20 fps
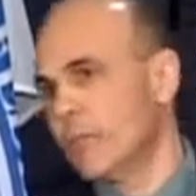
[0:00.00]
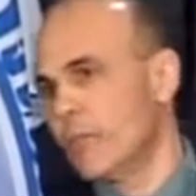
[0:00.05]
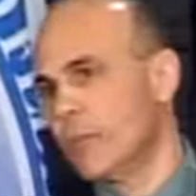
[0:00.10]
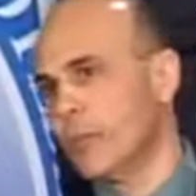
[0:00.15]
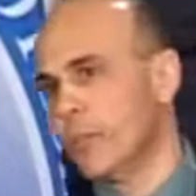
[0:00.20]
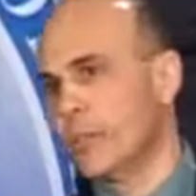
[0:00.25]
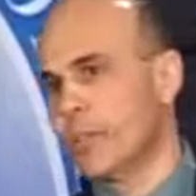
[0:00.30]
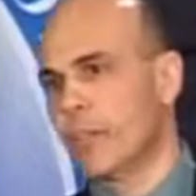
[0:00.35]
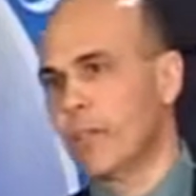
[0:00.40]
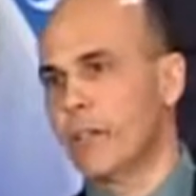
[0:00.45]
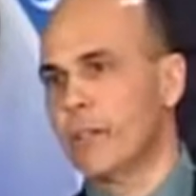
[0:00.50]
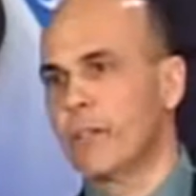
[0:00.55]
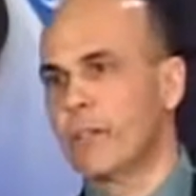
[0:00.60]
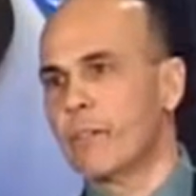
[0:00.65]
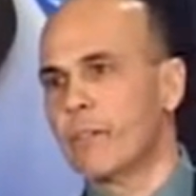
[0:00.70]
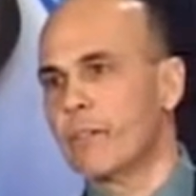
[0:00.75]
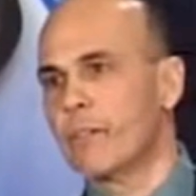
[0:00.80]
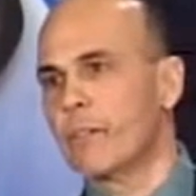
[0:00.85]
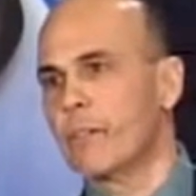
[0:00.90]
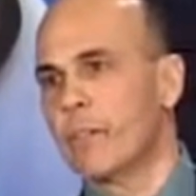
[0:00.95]
due to
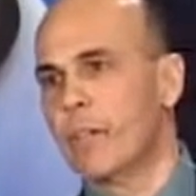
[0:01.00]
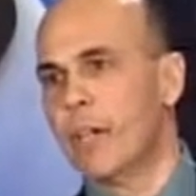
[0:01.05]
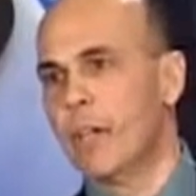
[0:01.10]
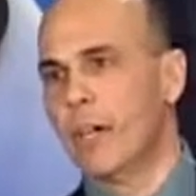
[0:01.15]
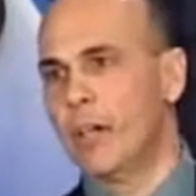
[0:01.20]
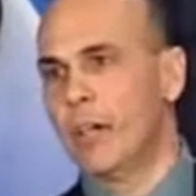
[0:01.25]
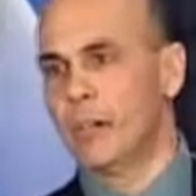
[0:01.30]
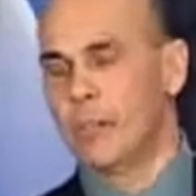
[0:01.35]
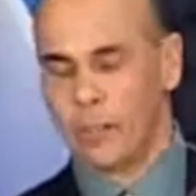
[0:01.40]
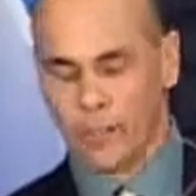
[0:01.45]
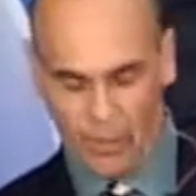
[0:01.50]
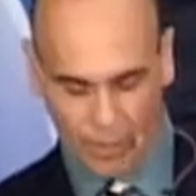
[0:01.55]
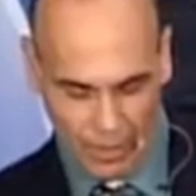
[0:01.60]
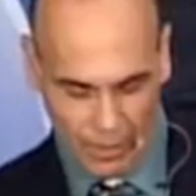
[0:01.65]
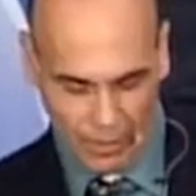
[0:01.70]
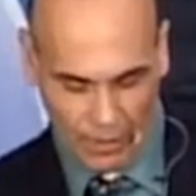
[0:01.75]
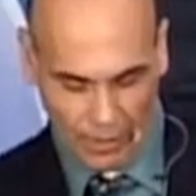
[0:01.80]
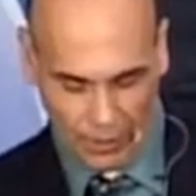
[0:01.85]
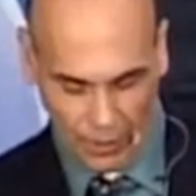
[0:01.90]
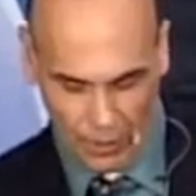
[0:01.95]

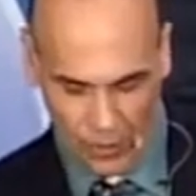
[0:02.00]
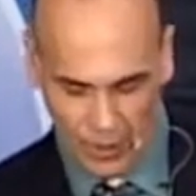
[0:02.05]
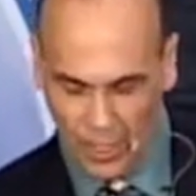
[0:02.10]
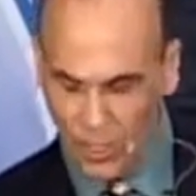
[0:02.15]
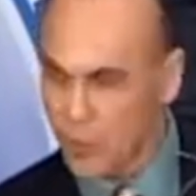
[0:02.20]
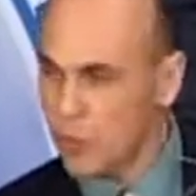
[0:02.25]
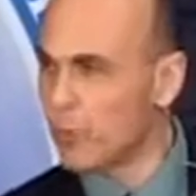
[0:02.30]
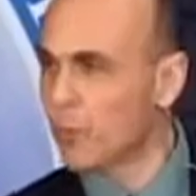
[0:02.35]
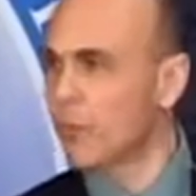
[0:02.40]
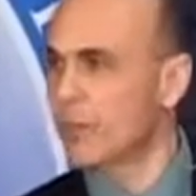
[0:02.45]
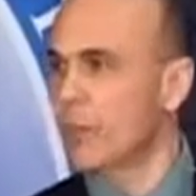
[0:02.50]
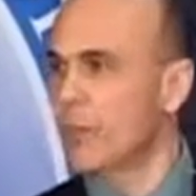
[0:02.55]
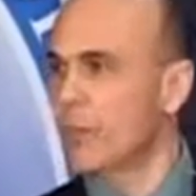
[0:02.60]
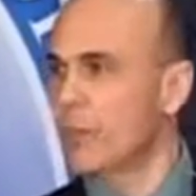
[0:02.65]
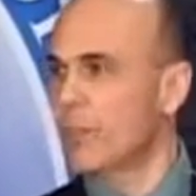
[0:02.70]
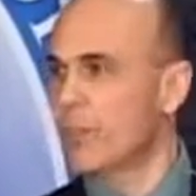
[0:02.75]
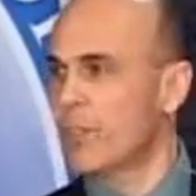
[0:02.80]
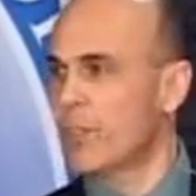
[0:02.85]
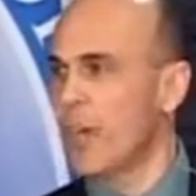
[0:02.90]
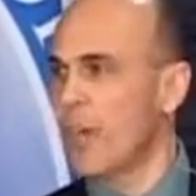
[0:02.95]
our schedules,
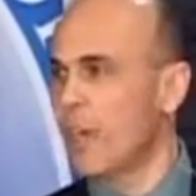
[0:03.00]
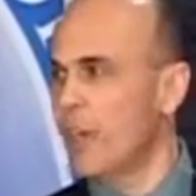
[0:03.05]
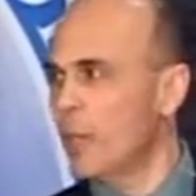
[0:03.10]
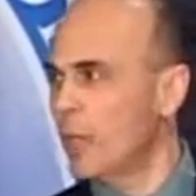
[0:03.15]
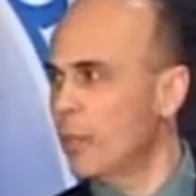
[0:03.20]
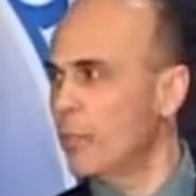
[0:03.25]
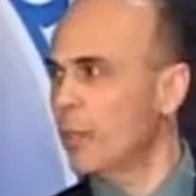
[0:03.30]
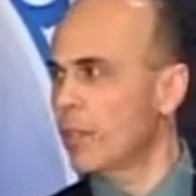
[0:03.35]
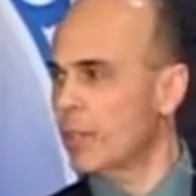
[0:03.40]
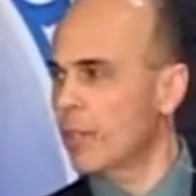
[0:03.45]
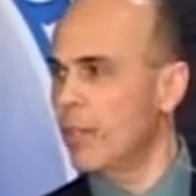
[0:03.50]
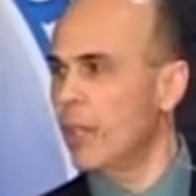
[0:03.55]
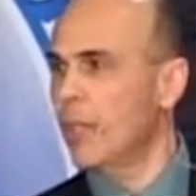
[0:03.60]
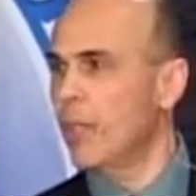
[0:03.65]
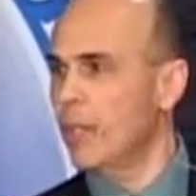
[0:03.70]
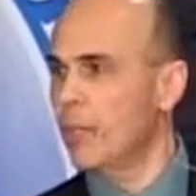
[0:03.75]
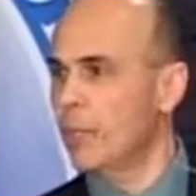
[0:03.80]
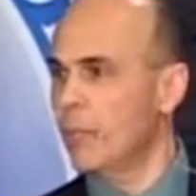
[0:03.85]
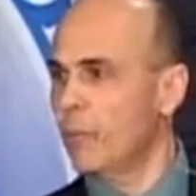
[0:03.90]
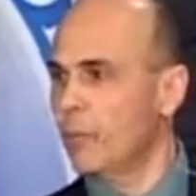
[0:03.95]
either a Saturday but
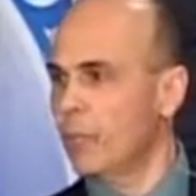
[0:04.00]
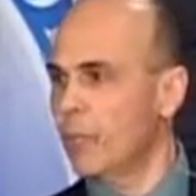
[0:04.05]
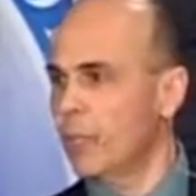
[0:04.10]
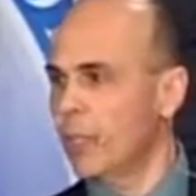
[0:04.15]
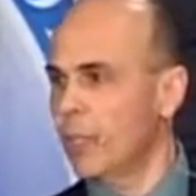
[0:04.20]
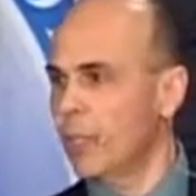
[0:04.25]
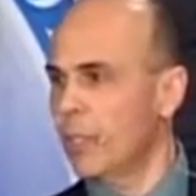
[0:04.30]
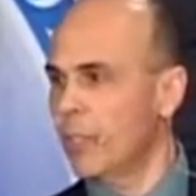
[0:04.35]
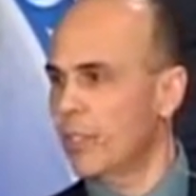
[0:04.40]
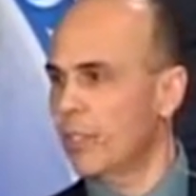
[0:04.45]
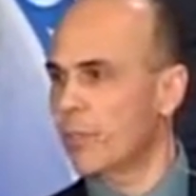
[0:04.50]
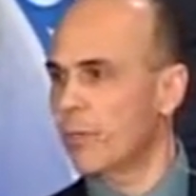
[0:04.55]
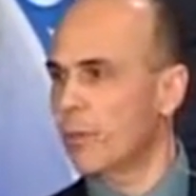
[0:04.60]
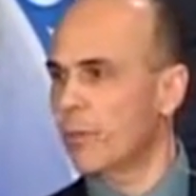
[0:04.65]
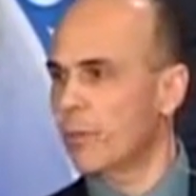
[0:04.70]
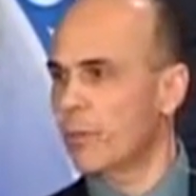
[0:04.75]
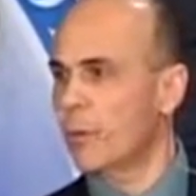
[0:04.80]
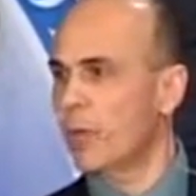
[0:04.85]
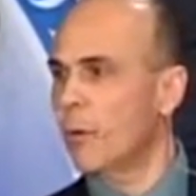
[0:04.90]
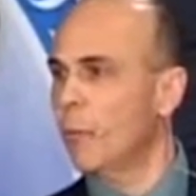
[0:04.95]
Sunday, we can at least
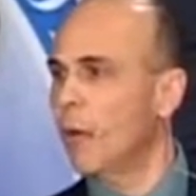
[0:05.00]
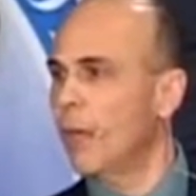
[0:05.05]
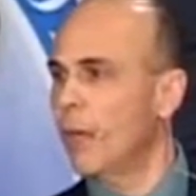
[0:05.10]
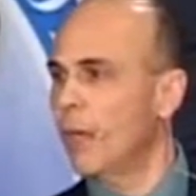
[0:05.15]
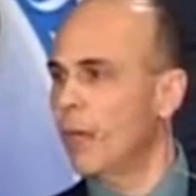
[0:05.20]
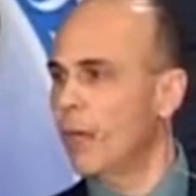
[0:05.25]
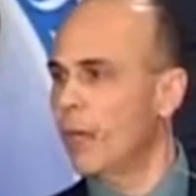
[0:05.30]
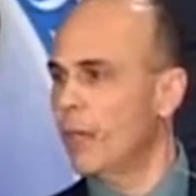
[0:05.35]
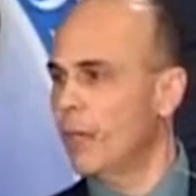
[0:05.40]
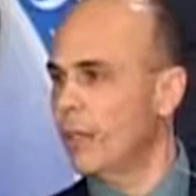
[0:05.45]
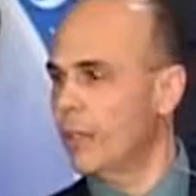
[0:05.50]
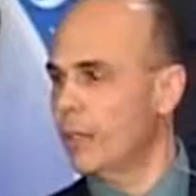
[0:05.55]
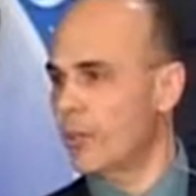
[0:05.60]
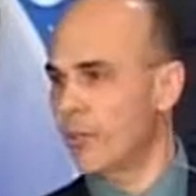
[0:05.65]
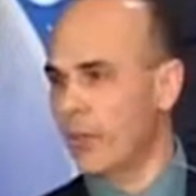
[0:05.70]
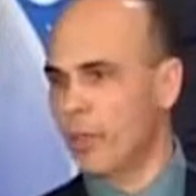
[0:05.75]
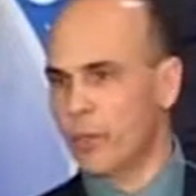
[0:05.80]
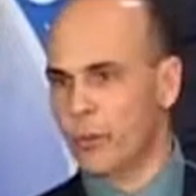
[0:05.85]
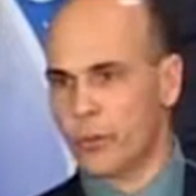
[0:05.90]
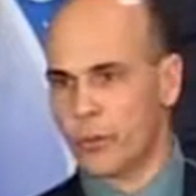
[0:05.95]
squeeze away one day and
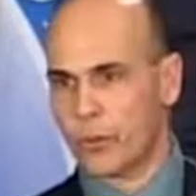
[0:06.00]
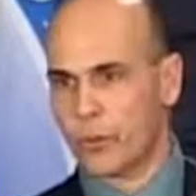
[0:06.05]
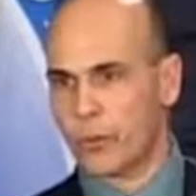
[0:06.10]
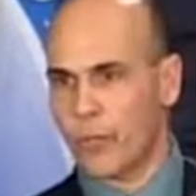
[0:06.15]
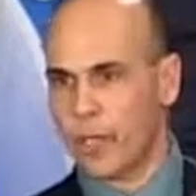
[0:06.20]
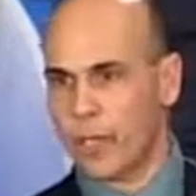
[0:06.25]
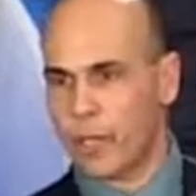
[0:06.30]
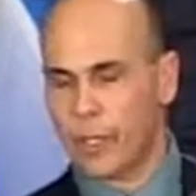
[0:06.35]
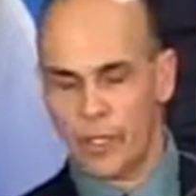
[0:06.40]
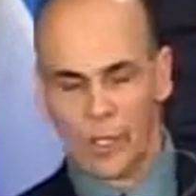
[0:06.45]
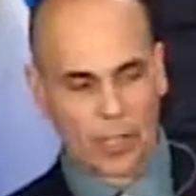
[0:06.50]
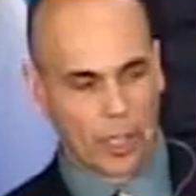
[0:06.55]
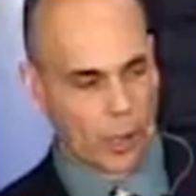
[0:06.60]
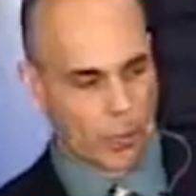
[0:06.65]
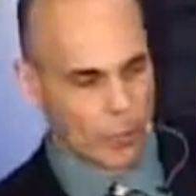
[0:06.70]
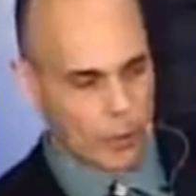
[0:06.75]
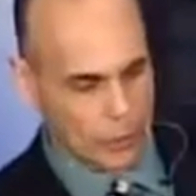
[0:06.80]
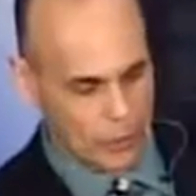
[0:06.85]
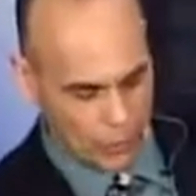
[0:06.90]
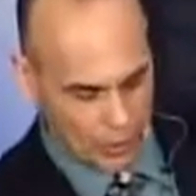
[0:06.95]
enjoy those great hunting
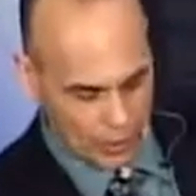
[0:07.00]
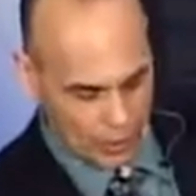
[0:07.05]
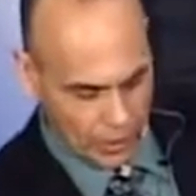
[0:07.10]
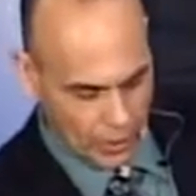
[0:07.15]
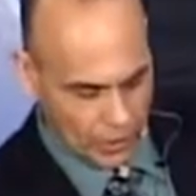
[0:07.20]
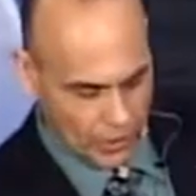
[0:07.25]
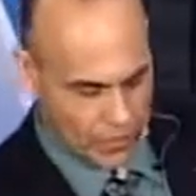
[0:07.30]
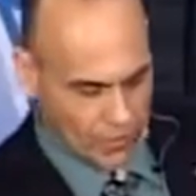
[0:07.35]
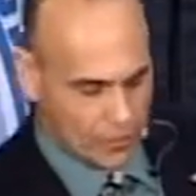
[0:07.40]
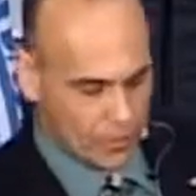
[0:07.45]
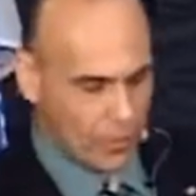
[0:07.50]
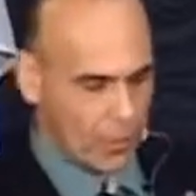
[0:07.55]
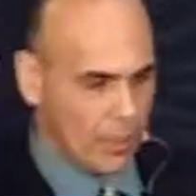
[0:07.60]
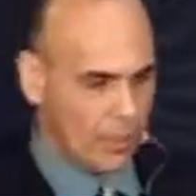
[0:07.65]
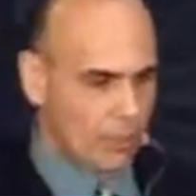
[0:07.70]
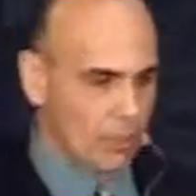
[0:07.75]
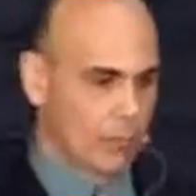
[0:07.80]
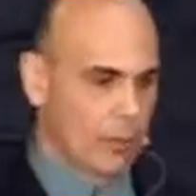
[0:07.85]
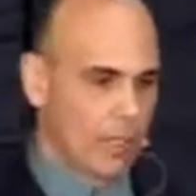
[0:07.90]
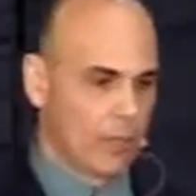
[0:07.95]
opportunities
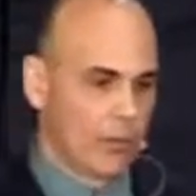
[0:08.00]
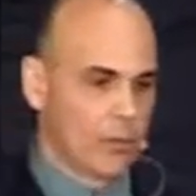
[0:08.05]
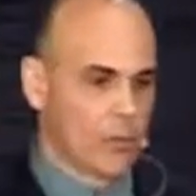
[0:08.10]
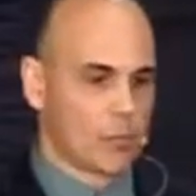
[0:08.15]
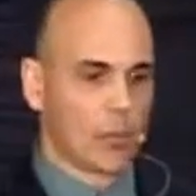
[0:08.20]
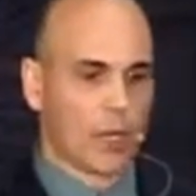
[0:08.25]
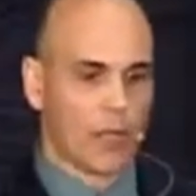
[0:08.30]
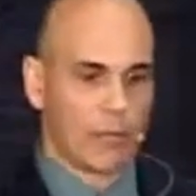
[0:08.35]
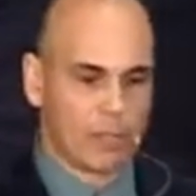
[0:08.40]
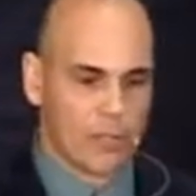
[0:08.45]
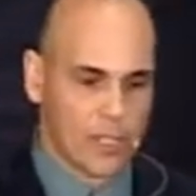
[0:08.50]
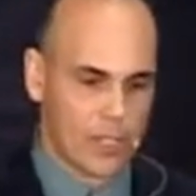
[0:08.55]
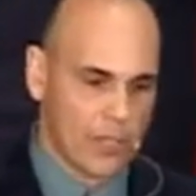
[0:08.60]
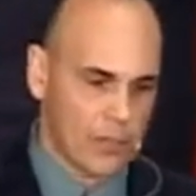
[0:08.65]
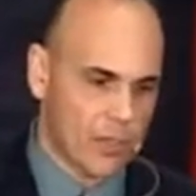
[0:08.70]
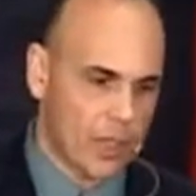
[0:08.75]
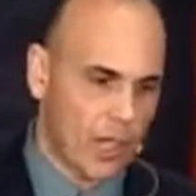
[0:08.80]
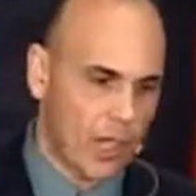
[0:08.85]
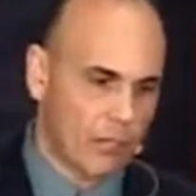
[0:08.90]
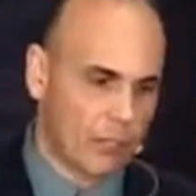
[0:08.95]
that this province
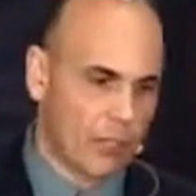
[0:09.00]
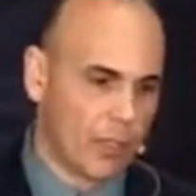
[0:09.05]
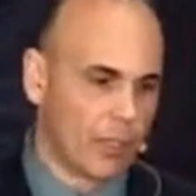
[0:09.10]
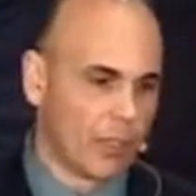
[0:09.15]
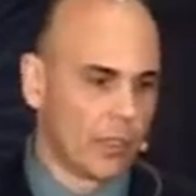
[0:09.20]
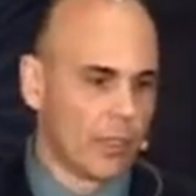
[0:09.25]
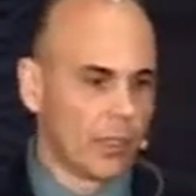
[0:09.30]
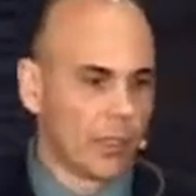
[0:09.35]
has to offer.